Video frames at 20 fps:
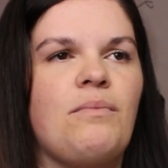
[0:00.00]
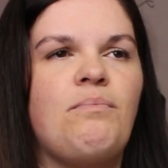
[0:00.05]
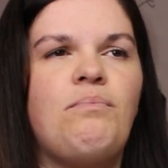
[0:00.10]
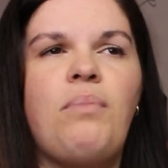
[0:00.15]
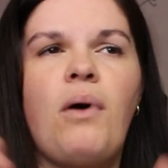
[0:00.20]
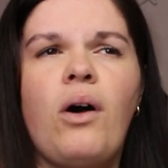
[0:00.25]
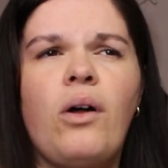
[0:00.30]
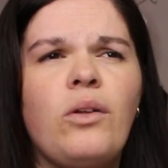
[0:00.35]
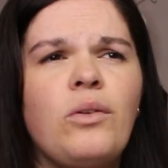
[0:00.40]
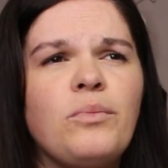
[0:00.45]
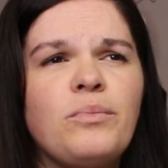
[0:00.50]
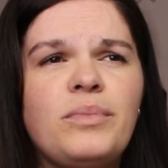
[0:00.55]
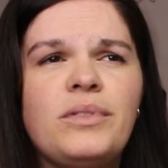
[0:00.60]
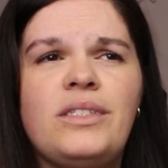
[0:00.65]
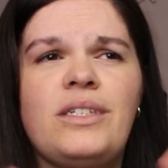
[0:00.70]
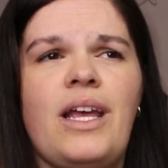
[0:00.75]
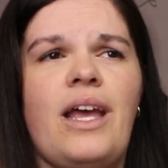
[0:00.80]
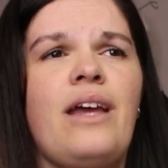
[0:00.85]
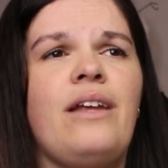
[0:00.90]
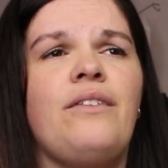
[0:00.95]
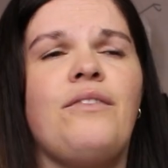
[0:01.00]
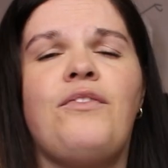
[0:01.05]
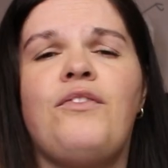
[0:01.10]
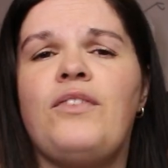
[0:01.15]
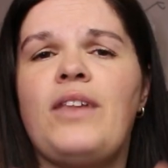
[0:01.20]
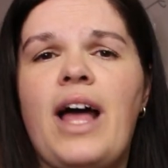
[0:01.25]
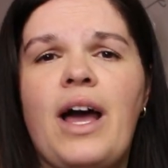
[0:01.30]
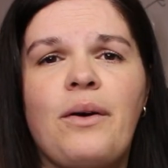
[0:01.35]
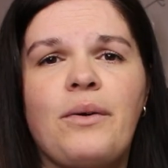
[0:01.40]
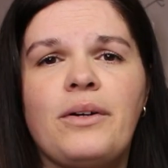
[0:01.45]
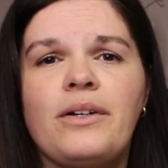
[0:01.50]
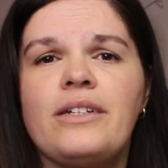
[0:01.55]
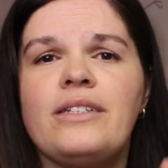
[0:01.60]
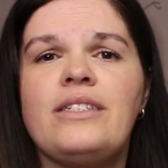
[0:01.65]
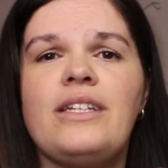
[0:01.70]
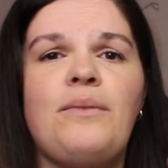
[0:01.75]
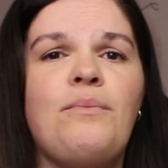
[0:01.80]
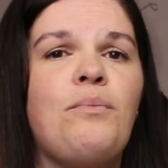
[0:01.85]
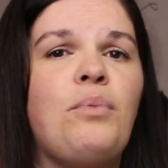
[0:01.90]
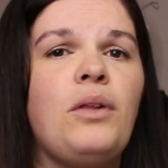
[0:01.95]
bulbs and flowers
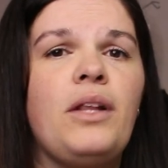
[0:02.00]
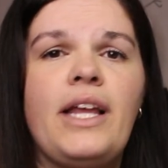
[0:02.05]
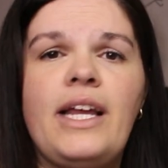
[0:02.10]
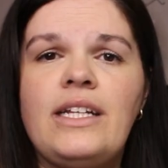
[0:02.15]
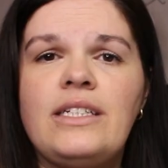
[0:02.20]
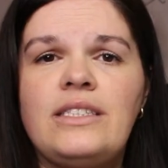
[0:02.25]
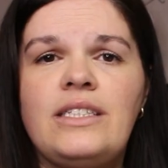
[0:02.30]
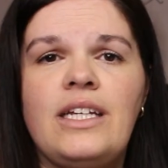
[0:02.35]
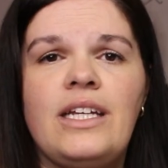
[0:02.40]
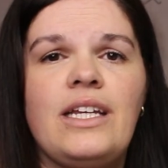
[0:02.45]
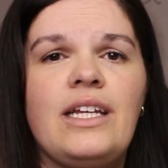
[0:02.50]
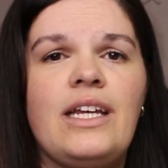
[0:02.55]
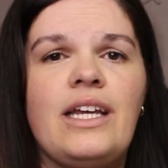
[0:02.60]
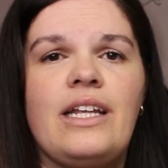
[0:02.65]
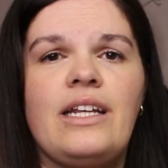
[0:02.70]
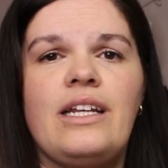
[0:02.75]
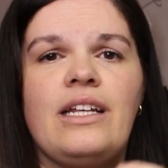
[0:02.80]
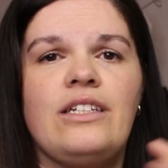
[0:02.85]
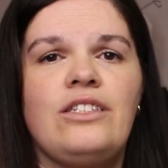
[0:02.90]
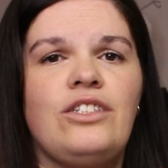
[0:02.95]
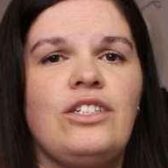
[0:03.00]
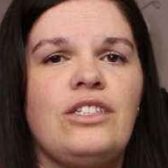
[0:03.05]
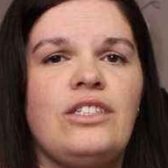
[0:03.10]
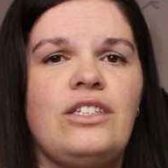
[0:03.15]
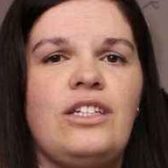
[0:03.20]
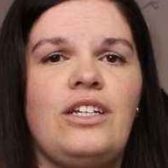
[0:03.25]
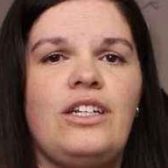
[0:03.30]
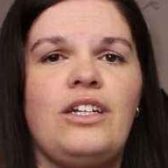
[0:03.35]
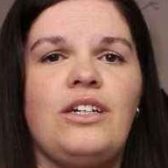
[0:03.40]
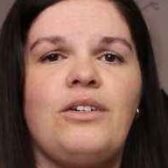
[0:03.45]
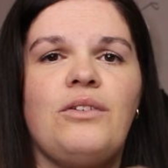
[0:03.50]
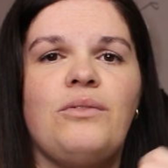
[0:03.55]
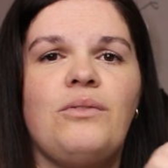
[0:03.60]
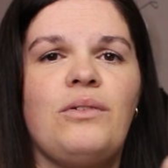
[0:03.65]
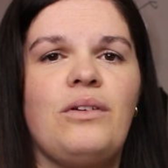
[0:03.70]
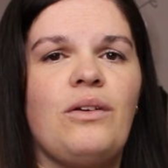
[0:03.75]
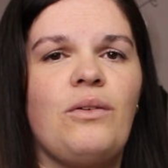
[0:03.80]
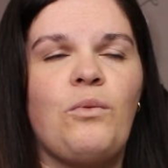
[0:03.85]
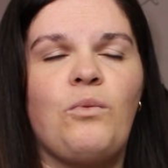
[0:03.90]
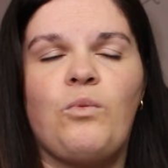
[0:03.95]
and planting, and it's just, you
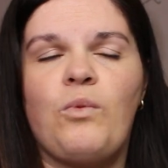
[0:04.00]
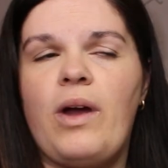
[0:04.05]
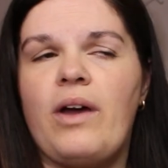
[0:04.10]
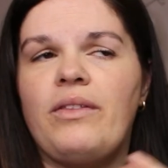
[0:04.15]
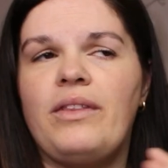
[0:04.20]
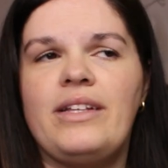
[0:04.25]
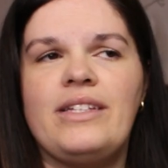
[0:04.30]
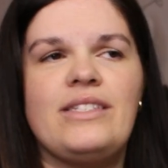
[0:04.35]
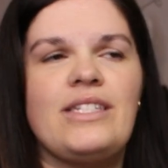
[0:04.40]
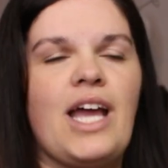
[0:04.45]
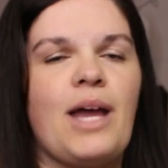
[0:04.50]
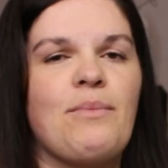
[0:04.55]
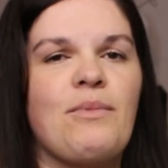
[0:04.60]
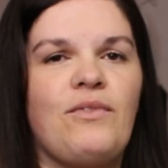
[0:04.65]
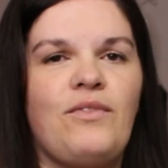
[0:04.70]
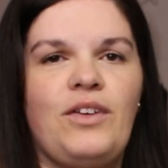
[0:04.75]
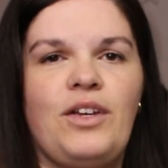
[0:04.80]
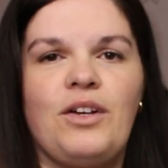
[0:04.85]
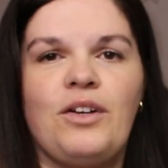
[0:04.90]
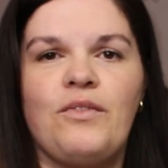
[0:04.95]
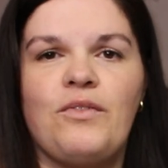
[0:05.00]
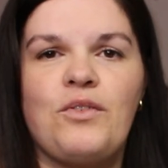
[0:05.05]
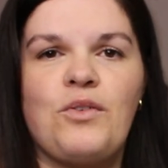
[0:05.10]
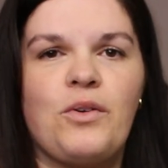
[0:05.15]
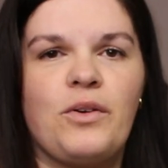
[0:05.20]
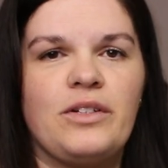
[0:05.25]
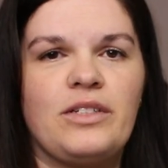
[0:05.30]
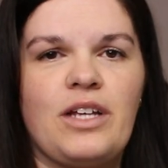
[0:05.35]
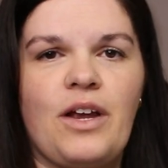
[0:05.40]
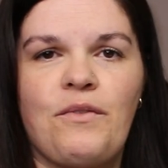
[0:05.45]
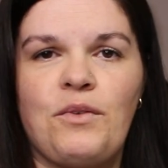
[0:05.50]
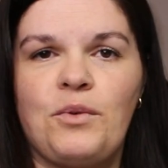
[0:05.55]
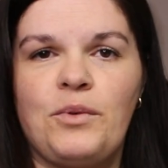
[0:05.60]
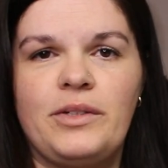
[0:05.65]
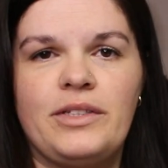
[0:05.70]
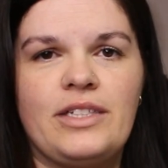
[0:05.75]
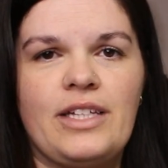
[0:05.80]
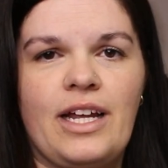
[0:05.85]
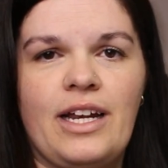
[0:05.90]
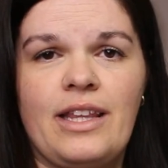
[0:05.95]
know, around this time of year, of course,
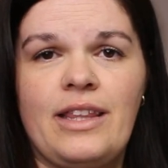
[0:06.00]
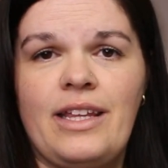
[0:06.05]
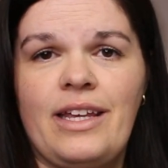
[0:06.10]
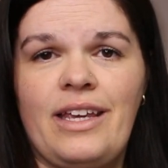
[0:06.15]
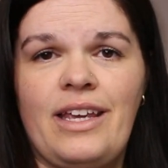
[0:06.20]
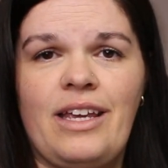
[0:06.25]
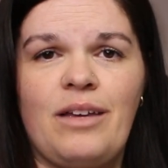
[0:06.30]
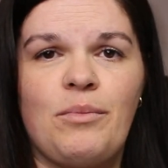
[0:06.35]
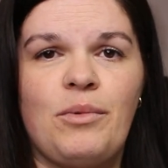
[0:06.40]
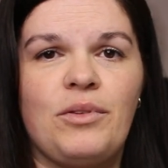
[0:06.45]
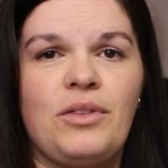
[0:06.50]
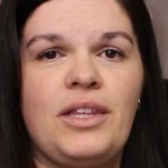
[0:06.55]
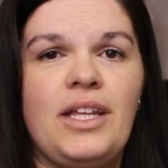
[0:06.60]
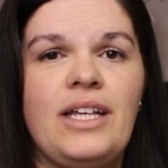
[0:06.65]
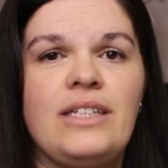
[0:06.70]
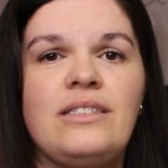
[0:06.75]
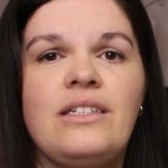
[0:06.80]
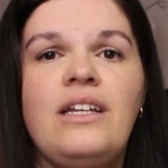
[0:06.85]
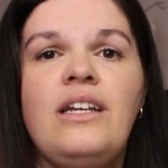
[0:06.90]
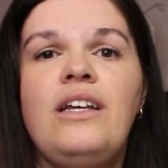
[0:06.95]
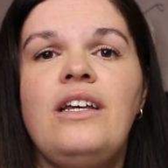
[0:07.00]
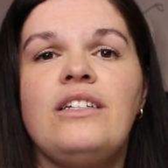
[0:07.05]
everyone's kind of thinking about this.